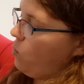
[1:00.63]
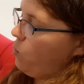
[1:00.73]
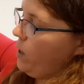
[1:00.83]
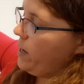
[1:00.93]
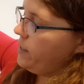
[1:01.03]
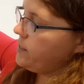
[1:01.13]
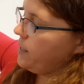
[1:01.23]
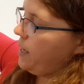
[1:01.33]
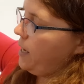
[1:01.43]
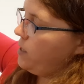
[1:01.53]
What
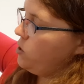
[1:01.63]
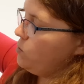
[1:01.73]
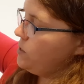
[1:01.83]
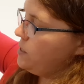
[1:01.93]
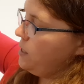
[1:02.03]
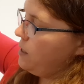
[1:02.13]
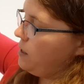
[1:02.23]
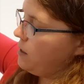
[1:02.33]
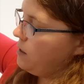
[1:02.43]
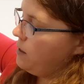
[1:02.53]
can you
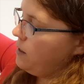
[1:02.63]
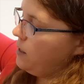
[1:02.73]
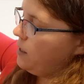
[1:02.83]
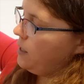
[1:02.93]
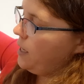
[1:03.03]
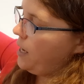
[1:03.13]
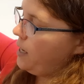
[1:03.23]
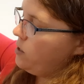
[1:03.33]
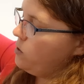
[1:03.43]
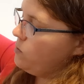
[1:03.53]
see?
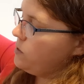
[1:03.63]
Can you